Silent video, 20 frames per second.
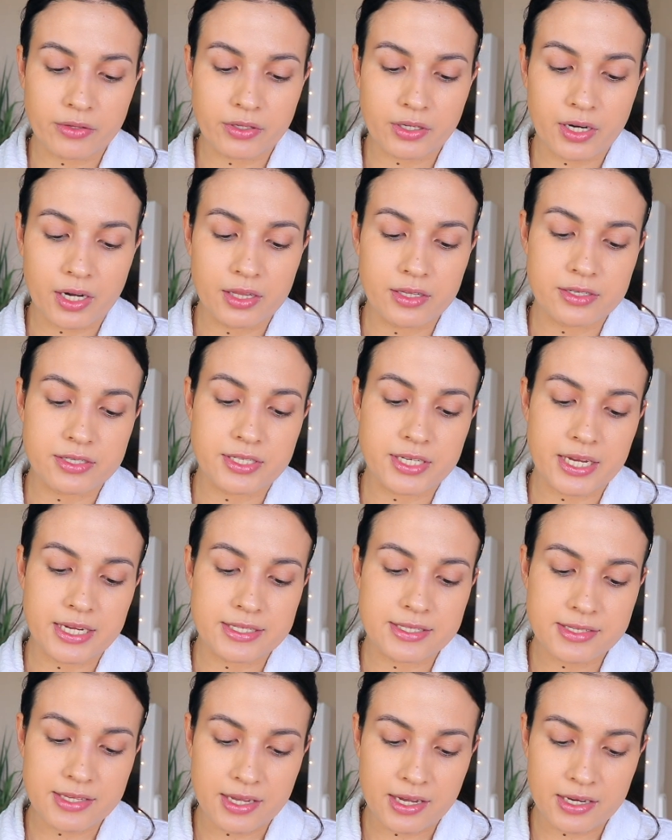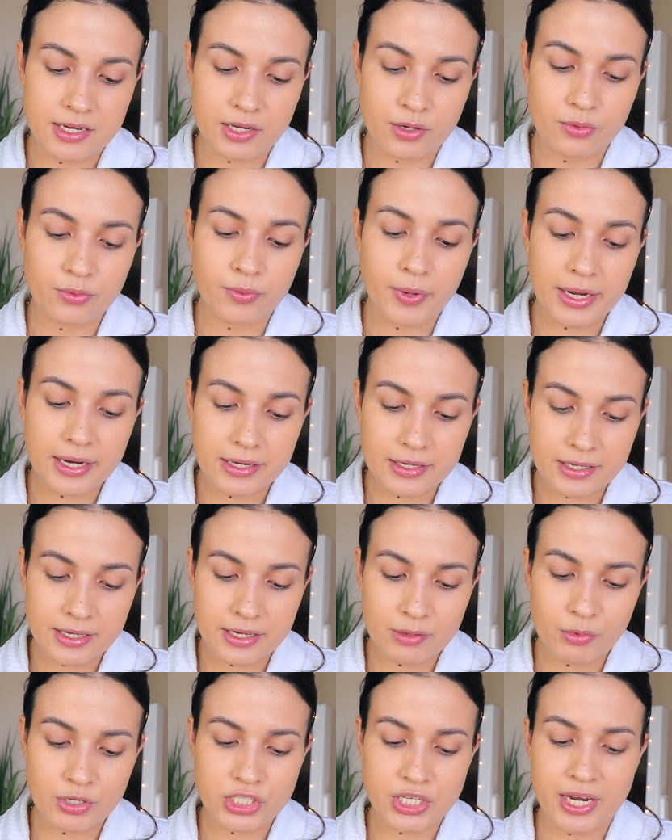the color Stay Skin
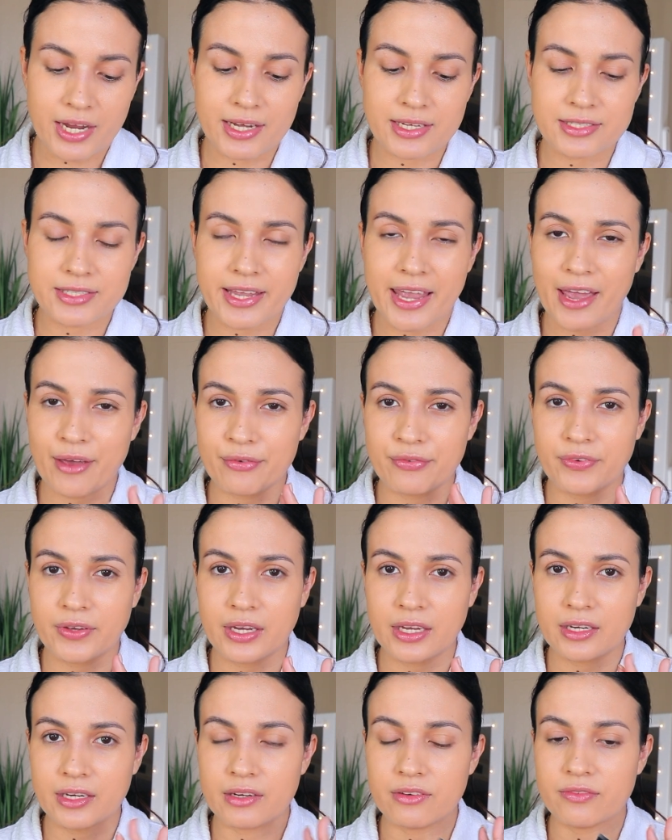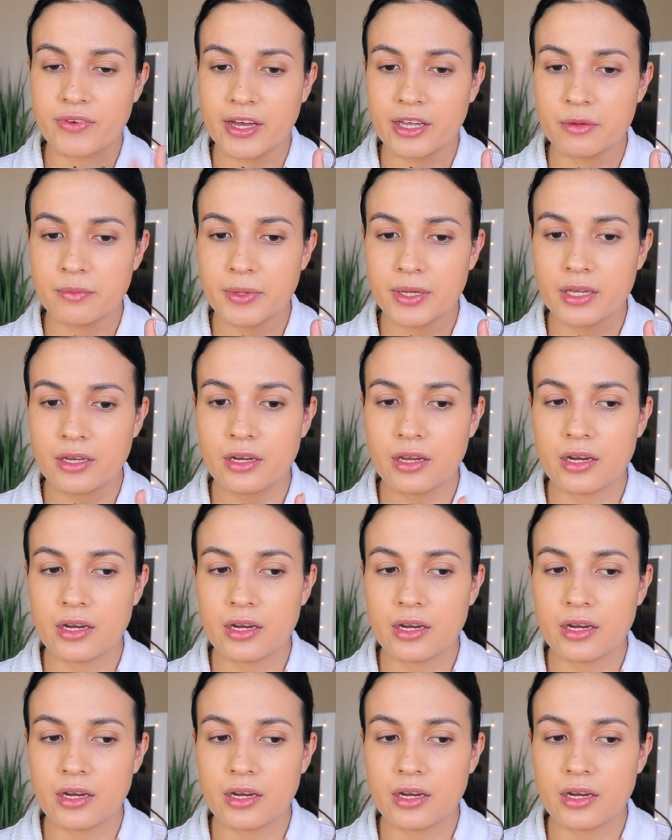Awakening, which has caffeine and vitamin,